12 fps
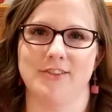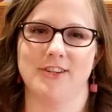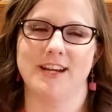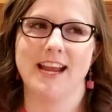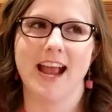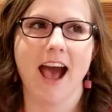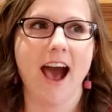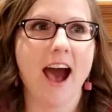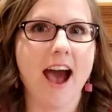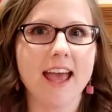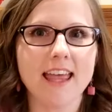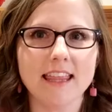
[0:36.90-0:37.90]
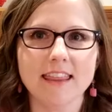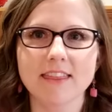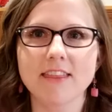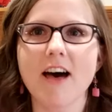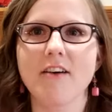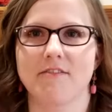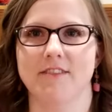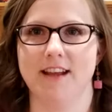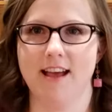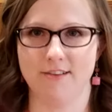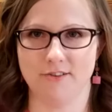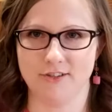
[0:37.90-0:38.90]
Tree. I love the
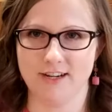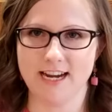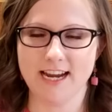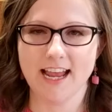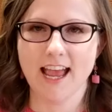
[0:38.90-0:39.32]
Dollar Tree.